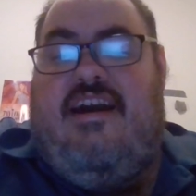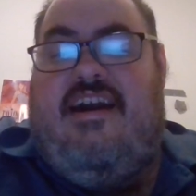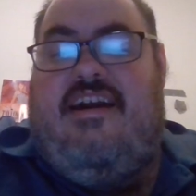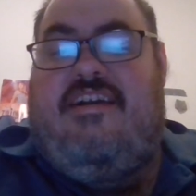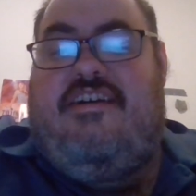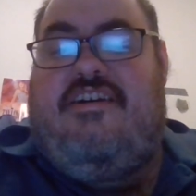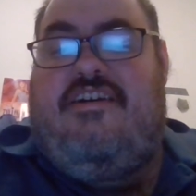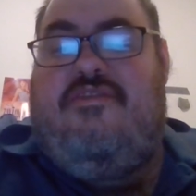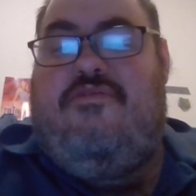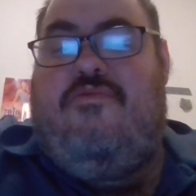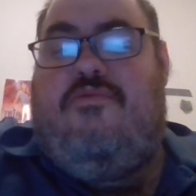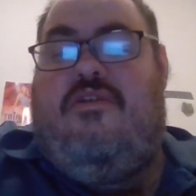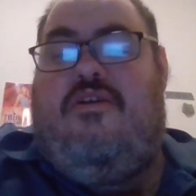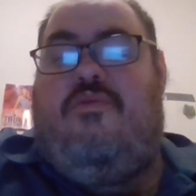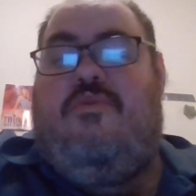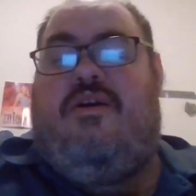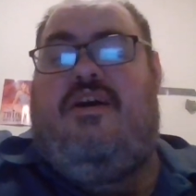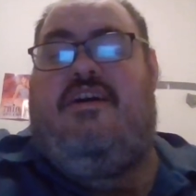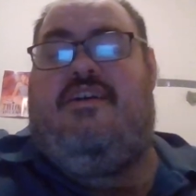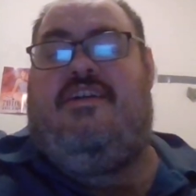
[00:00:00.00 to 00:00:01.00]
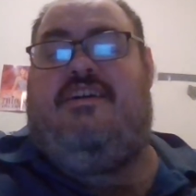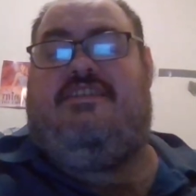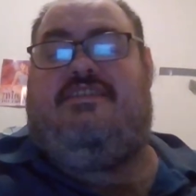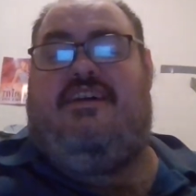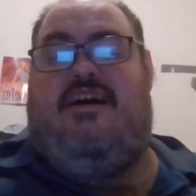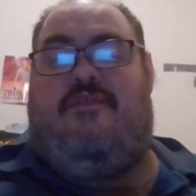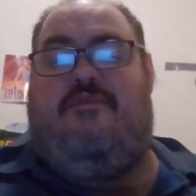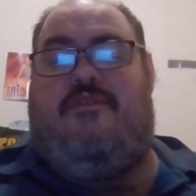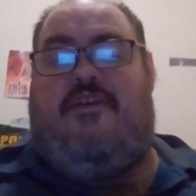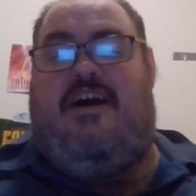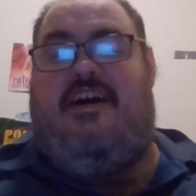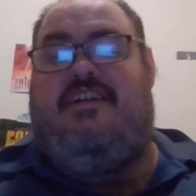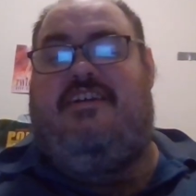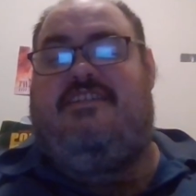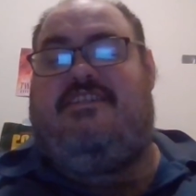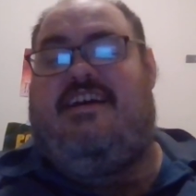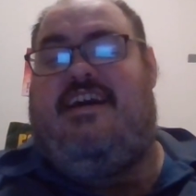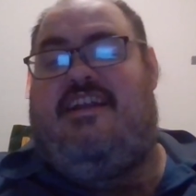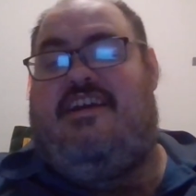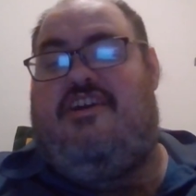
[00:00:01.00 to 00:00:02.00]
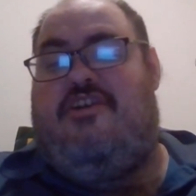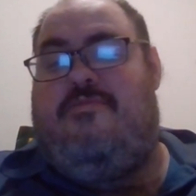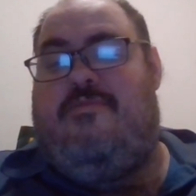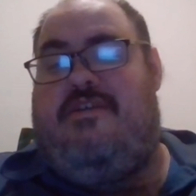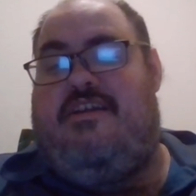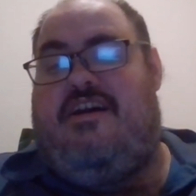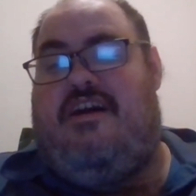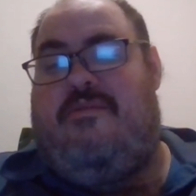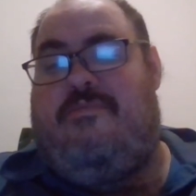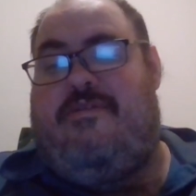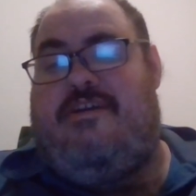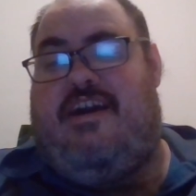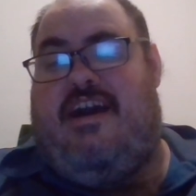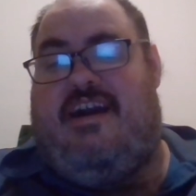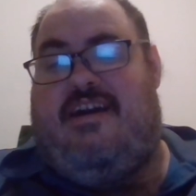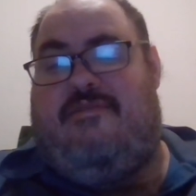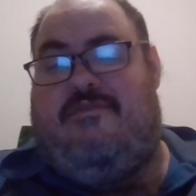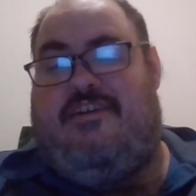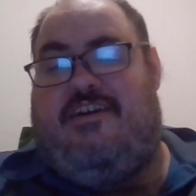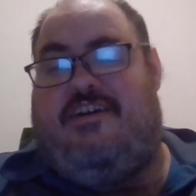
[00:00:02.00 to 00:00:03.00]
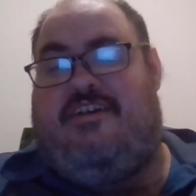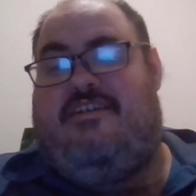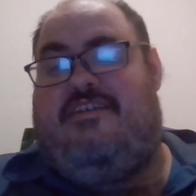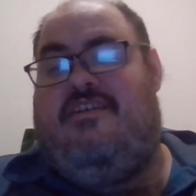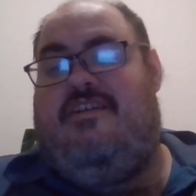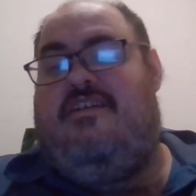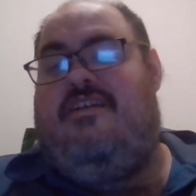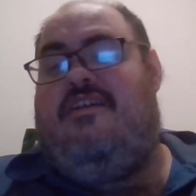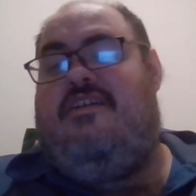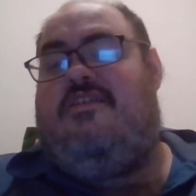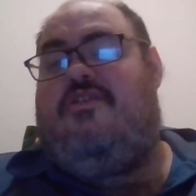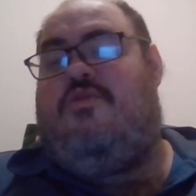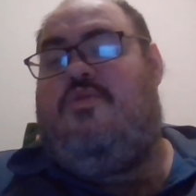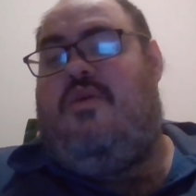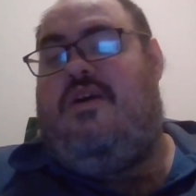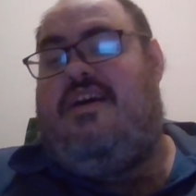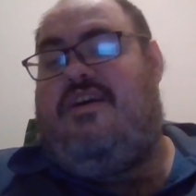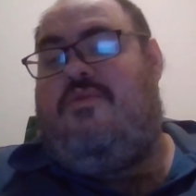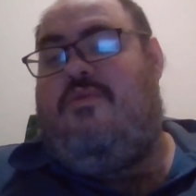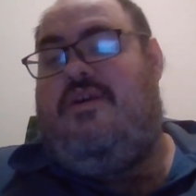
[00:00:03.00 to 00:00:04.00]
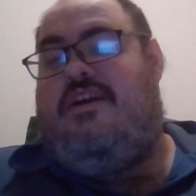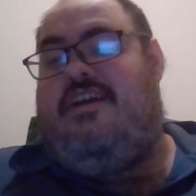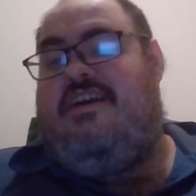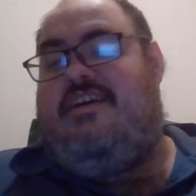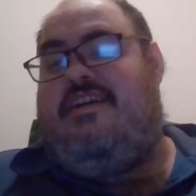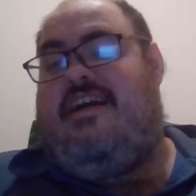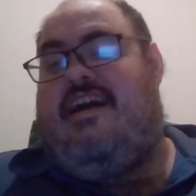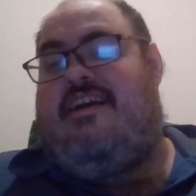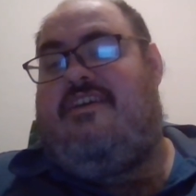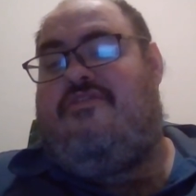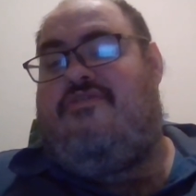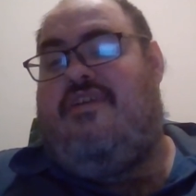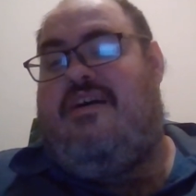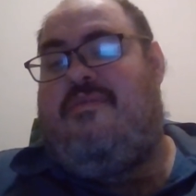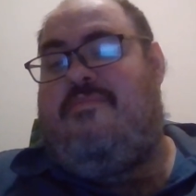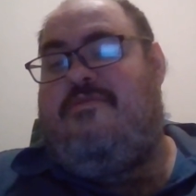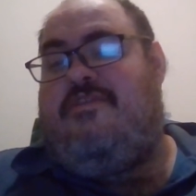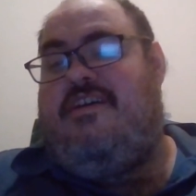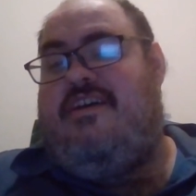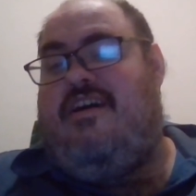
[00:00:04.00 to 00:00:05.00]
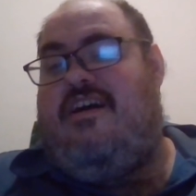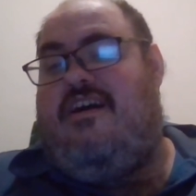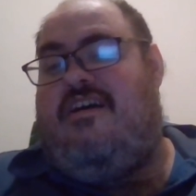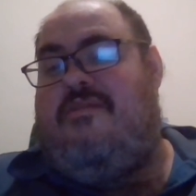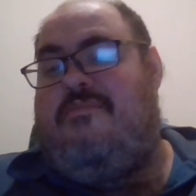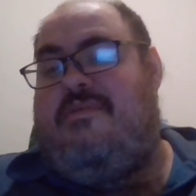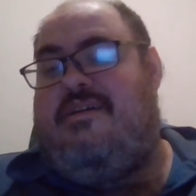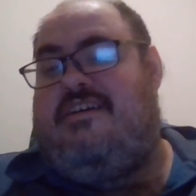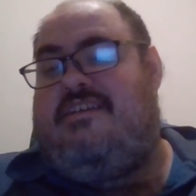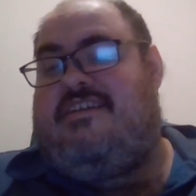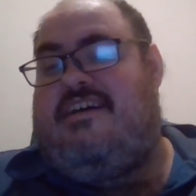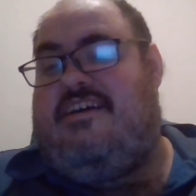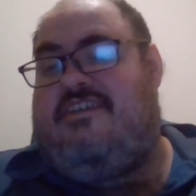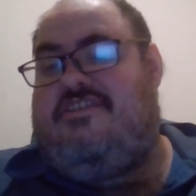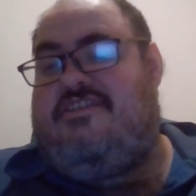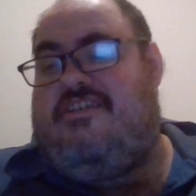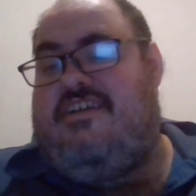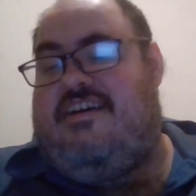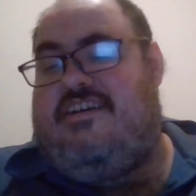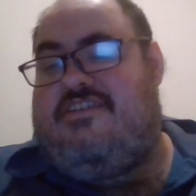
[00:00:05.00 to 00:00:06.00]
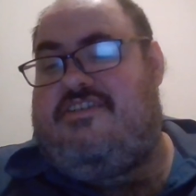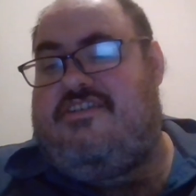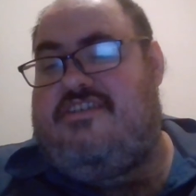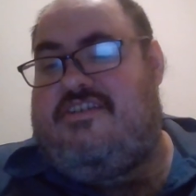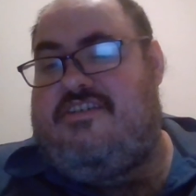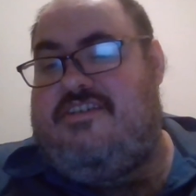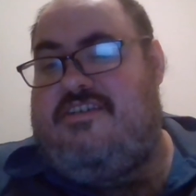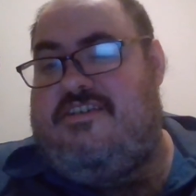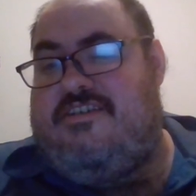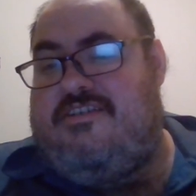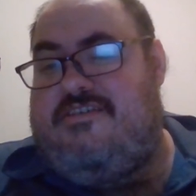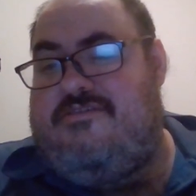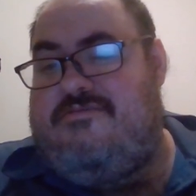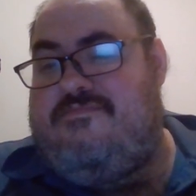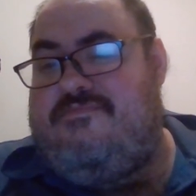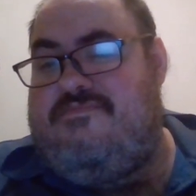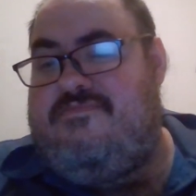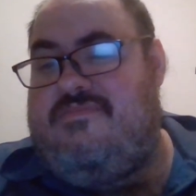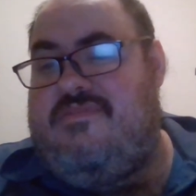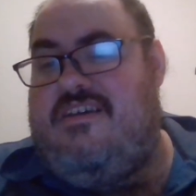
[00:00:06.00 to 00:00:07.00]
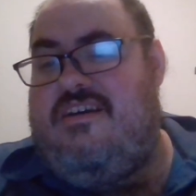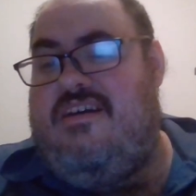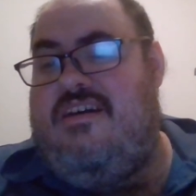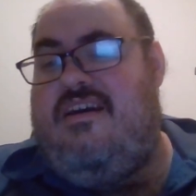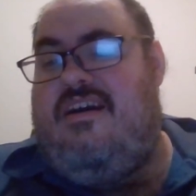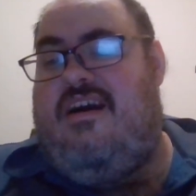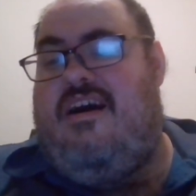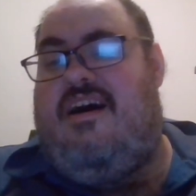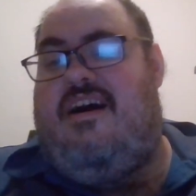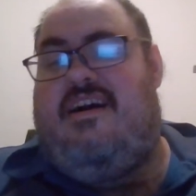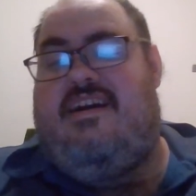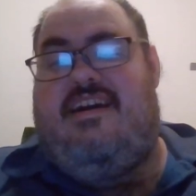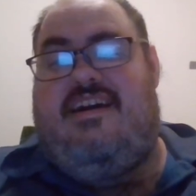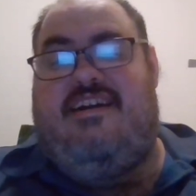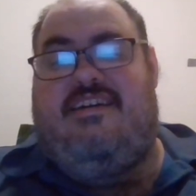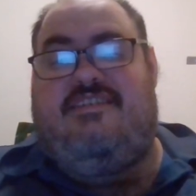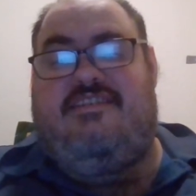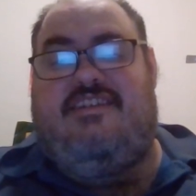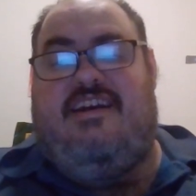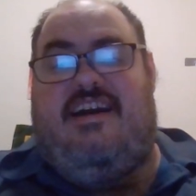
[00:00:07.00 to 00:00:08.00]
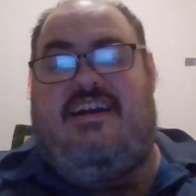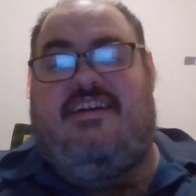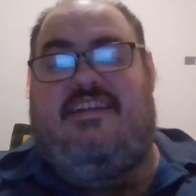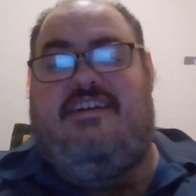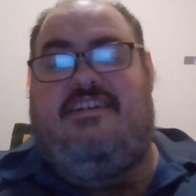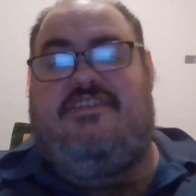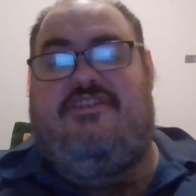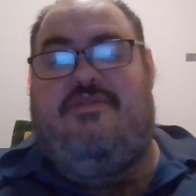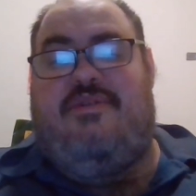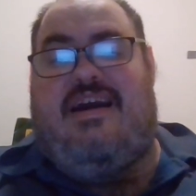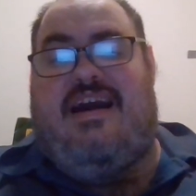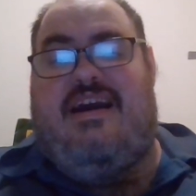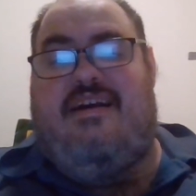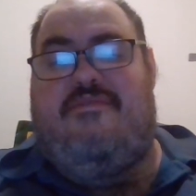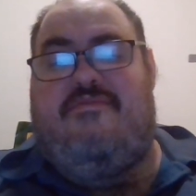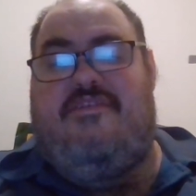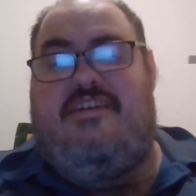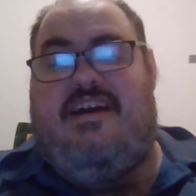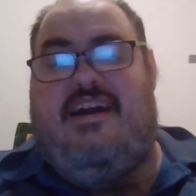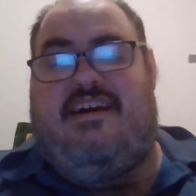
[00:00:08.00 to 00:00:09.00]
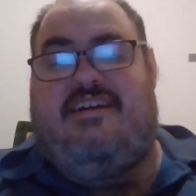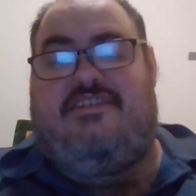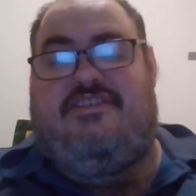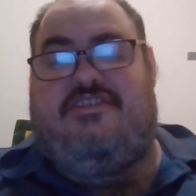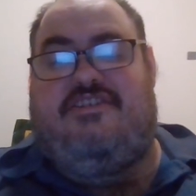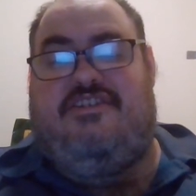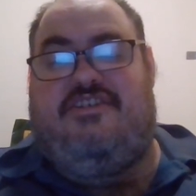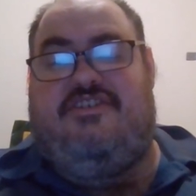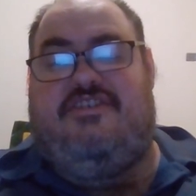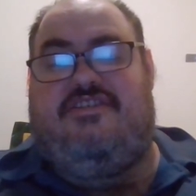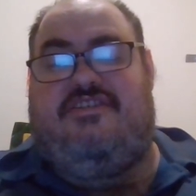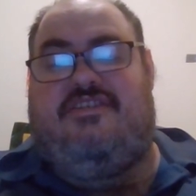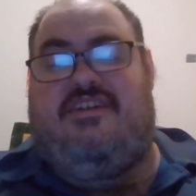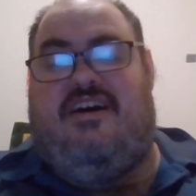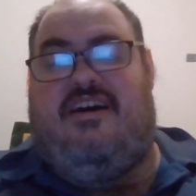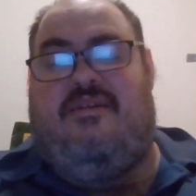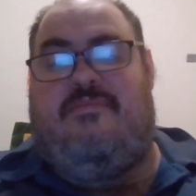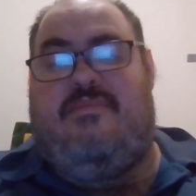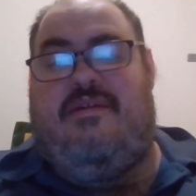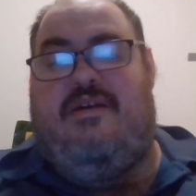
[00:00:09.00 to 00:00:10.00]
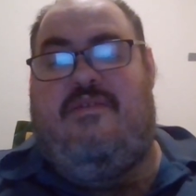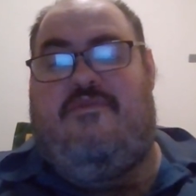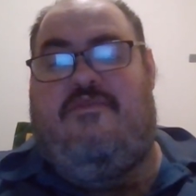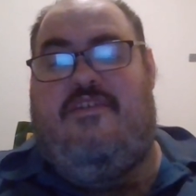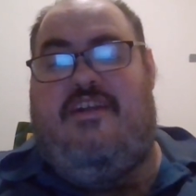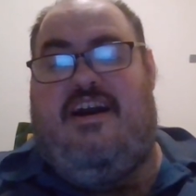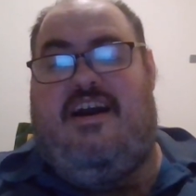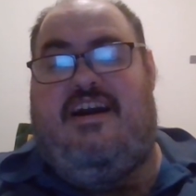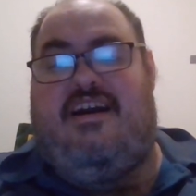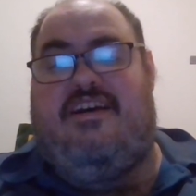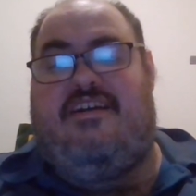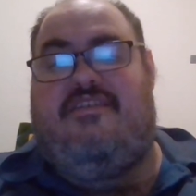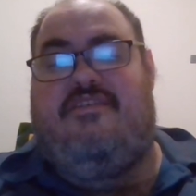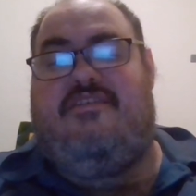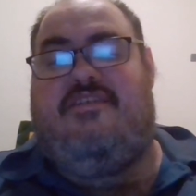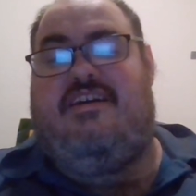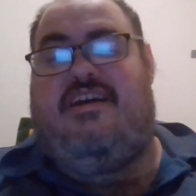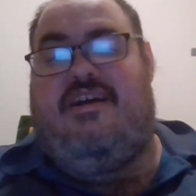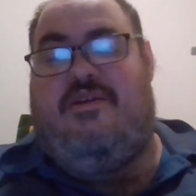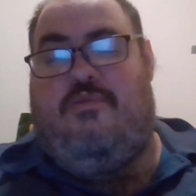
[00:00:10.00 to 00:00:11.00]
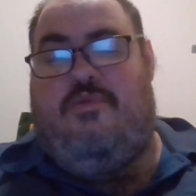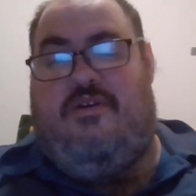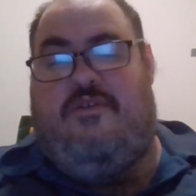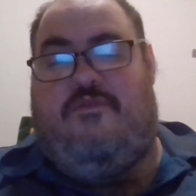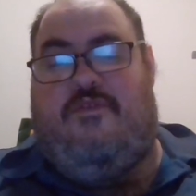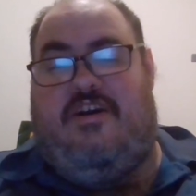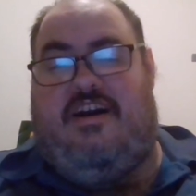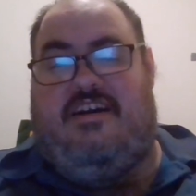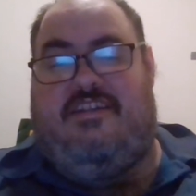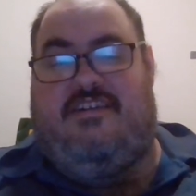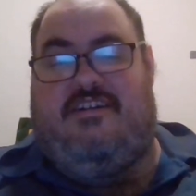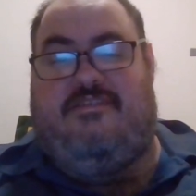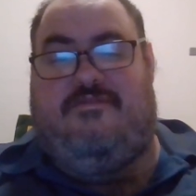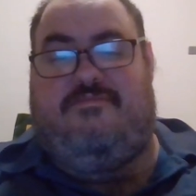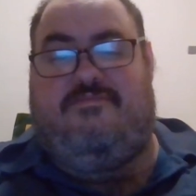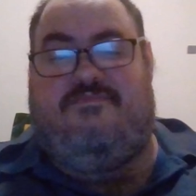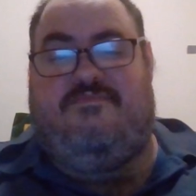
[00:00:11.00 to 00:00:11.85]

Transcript: acute awareness of violence and human uh, behavior. Quick-witted, incredibly um, intelligent, uh, he is likely to have the answers. Um, if not, he will find them.